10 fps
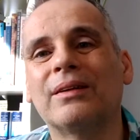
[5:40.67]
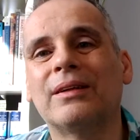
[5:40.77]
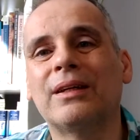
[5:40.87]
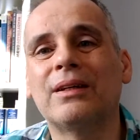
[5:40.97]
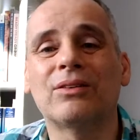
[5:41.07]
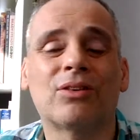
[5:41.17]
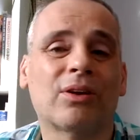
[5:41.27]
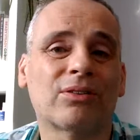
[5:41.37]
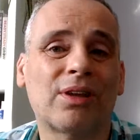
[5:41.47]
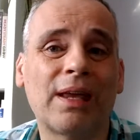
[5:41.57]
He is
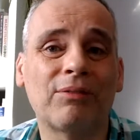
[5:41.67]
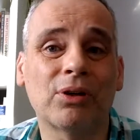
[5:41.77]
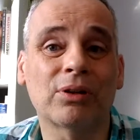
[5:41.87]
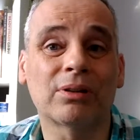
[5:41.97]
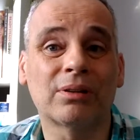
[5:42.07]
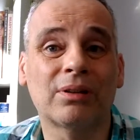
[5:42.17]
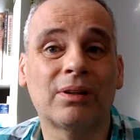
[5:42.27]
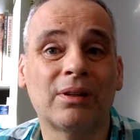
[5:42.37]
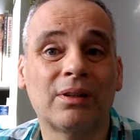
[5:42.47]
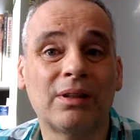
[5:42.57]
our Savior.
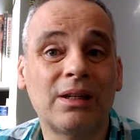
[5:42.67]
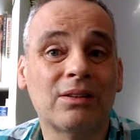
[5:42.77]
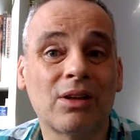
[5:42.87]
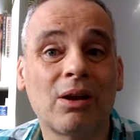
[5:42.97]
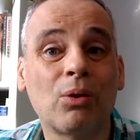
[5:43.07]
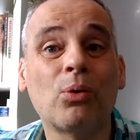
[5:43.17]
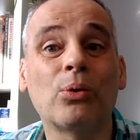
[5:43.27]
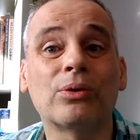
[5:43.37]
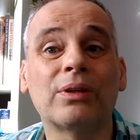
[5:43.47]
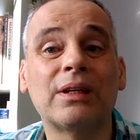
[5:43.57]
He is our
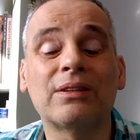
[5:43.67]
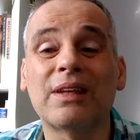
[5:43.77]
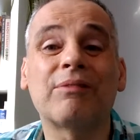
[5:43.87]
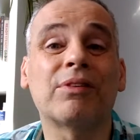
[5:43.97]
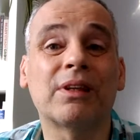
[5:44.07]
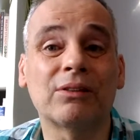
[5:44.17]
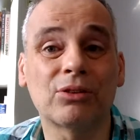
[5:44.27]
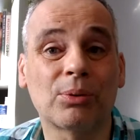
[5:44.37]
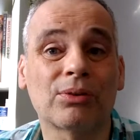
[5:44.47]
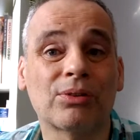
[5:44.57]
Lord. He is everything
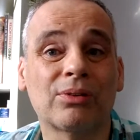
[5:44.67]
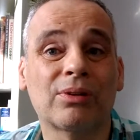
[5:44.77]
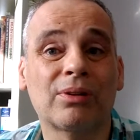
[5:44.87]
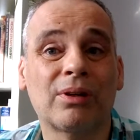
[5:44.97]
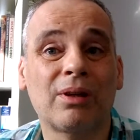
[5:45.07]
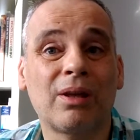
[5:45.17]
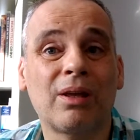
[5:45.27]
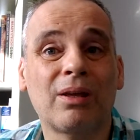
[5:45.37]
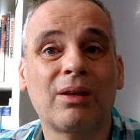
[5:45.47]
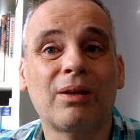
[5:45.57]
to us.
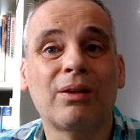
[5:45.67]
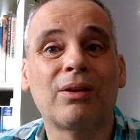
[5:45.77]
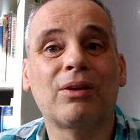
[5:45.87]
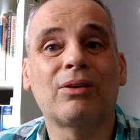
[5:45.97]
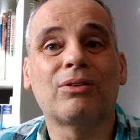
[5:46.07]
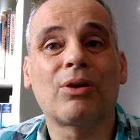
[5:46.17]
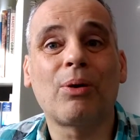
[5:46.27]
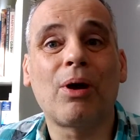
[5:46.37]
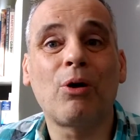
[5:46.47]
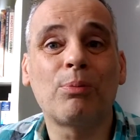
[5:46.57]

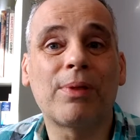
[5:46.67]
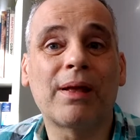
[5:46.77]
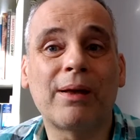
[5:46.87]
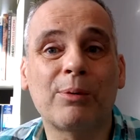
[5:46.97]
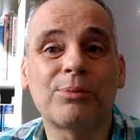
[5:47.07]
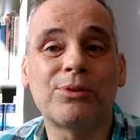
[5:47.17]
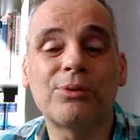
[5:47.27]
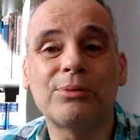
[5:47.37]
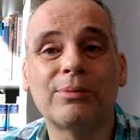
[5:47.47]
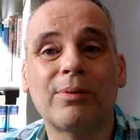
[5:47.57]
So I hope that helps
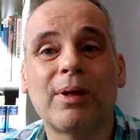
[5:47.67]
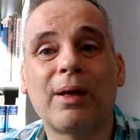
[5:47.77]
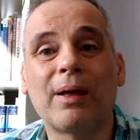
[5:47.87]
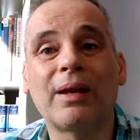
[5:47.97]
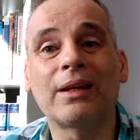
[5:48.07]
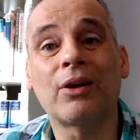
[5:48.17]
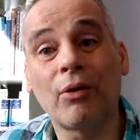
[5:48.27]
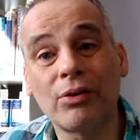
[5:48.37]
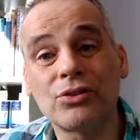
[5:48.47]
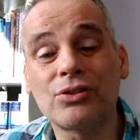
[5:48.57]
you and
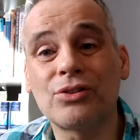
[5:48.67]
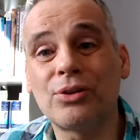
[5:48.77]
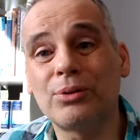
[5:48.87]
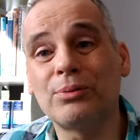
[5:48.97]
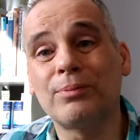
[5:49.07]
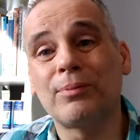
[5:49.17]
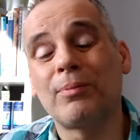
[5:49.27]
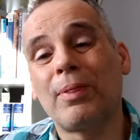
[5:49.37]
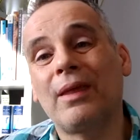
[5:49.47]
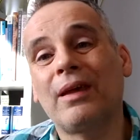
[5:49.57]
encourages you
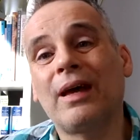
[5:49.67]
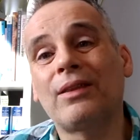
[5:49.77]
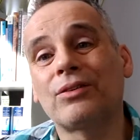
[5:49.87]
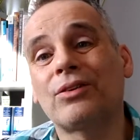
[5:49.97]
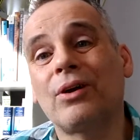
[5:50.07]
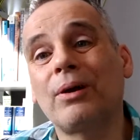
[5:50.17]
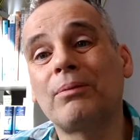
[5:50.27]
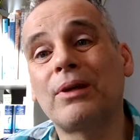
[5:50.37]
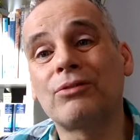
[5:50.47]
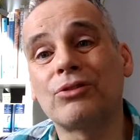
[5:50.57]
at this
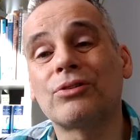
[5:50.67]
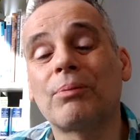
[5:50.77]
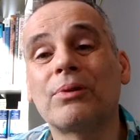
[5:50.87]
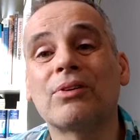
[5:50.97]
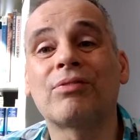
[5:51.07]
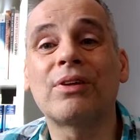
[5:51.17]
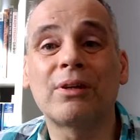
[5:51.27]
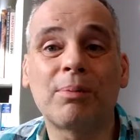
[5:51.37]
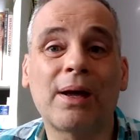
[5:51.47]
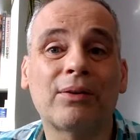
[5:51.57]
time, gives you something to
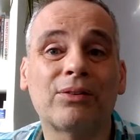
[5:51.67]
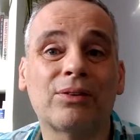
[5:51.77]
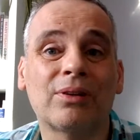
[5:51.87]
think about.